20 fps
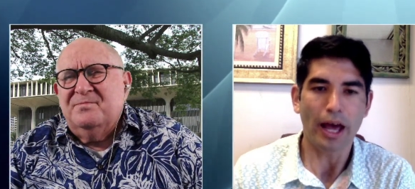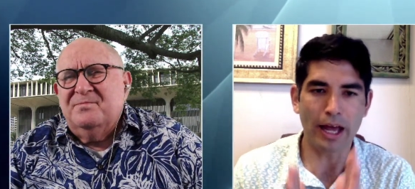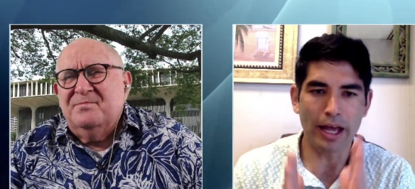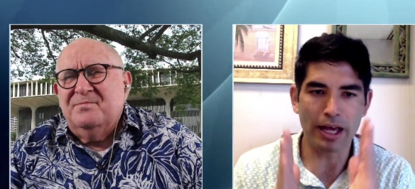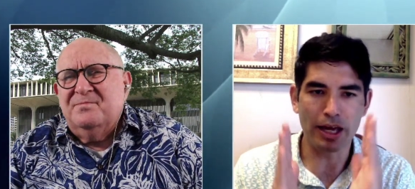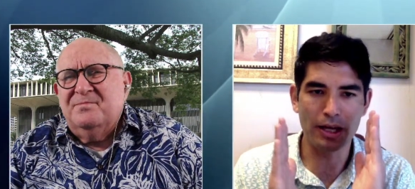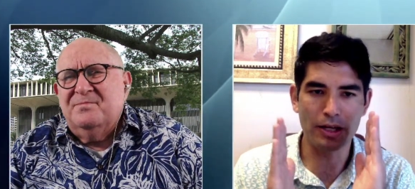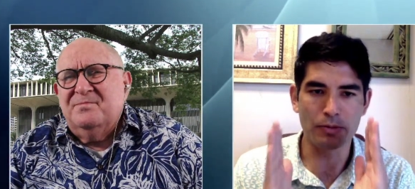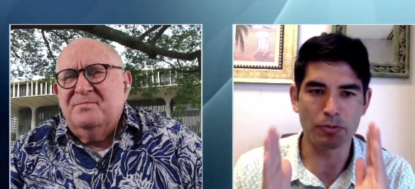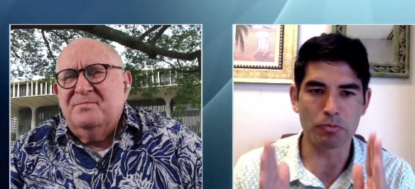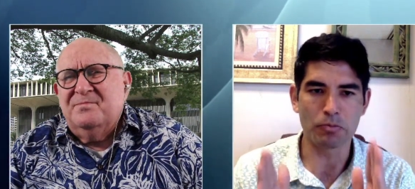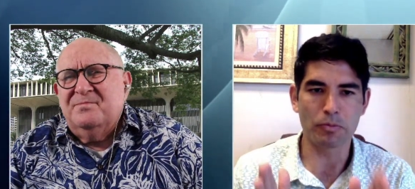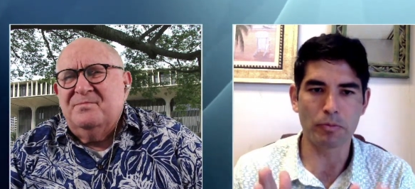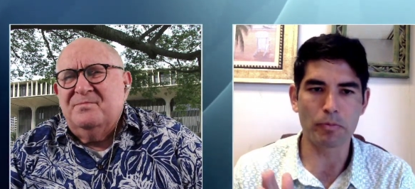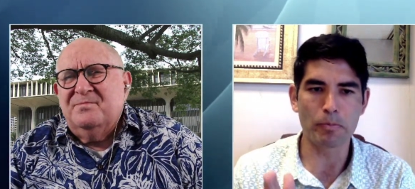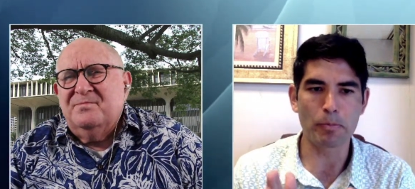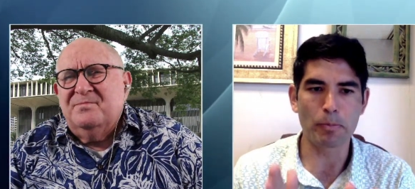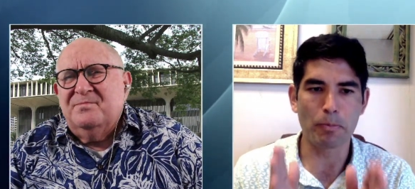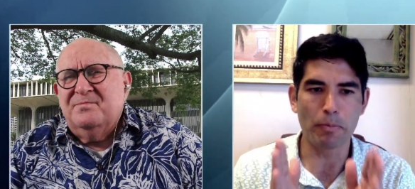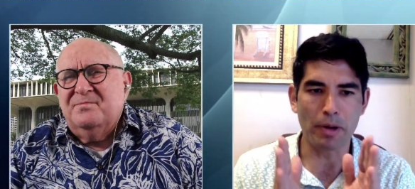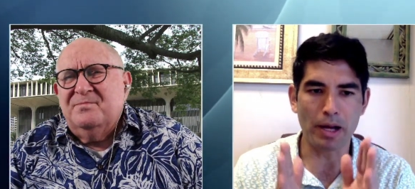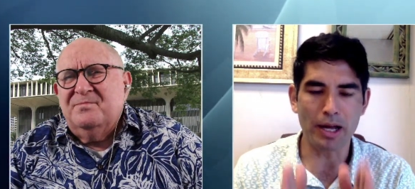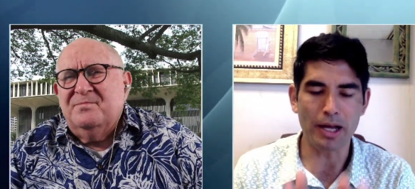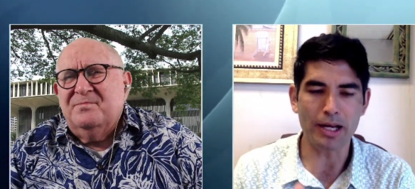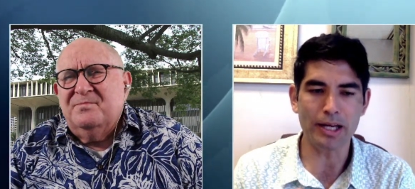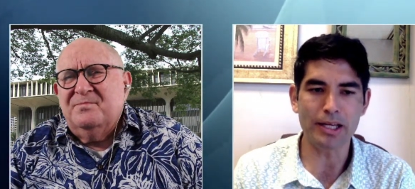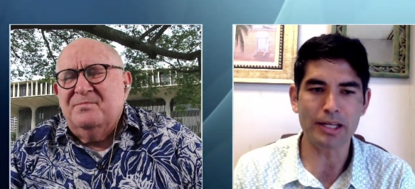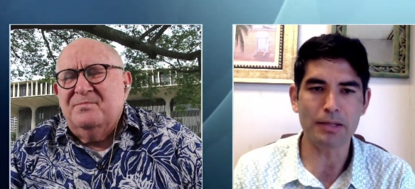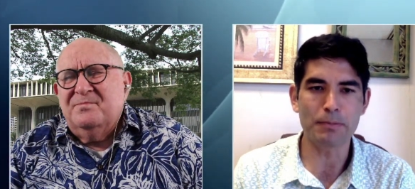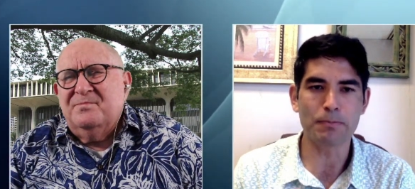Speaker 1: and
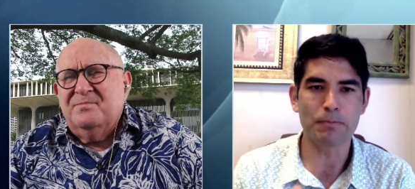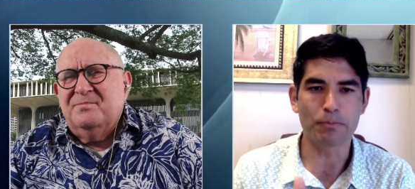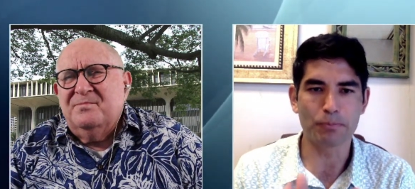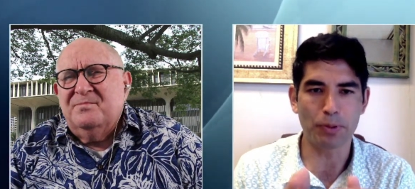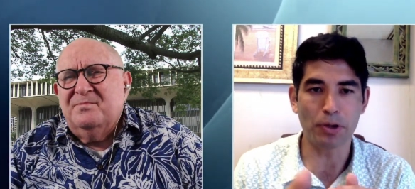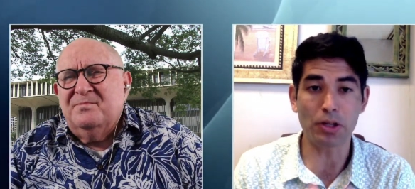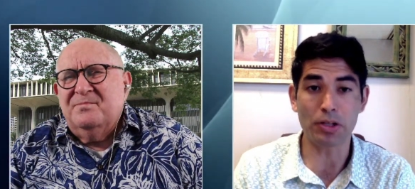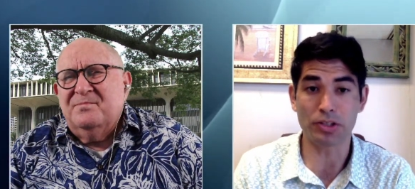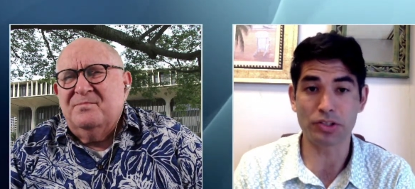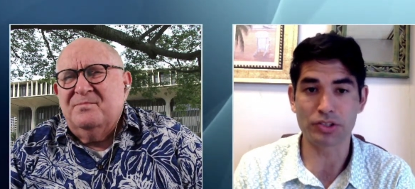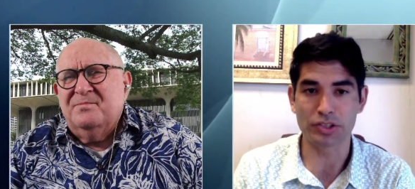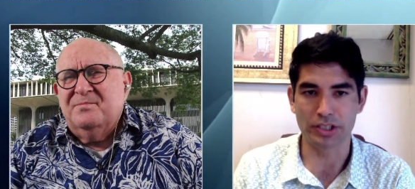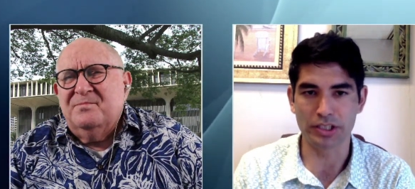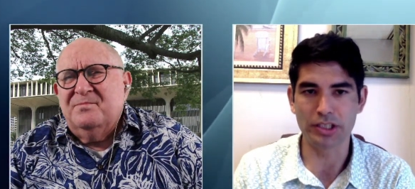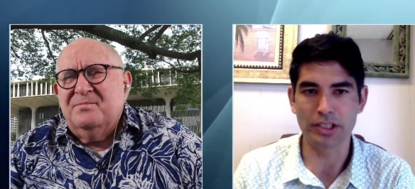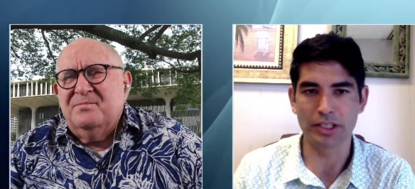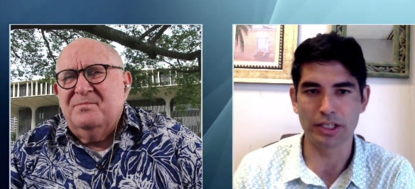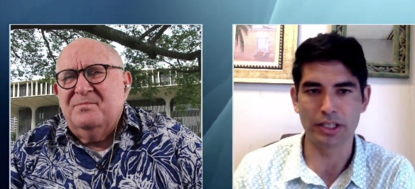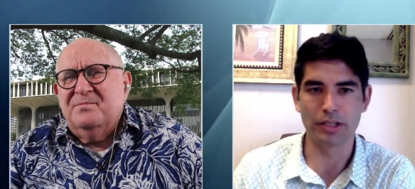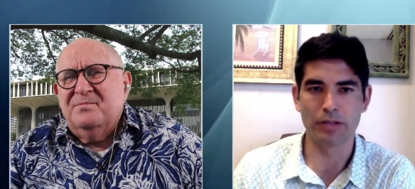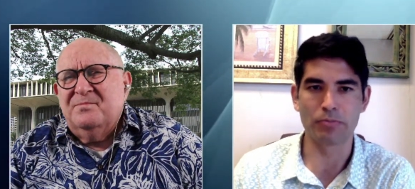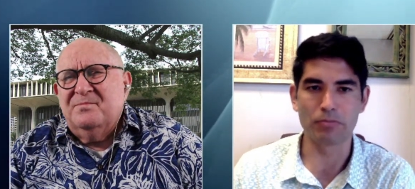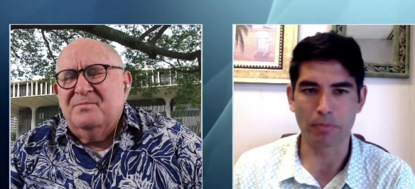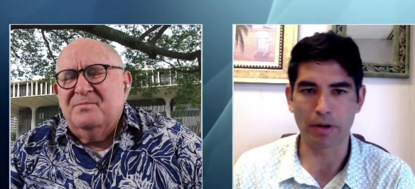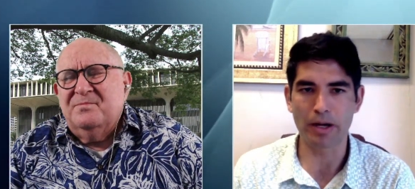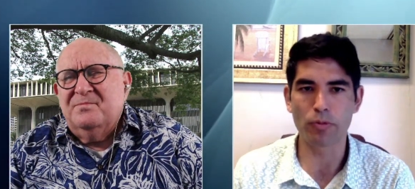my policy and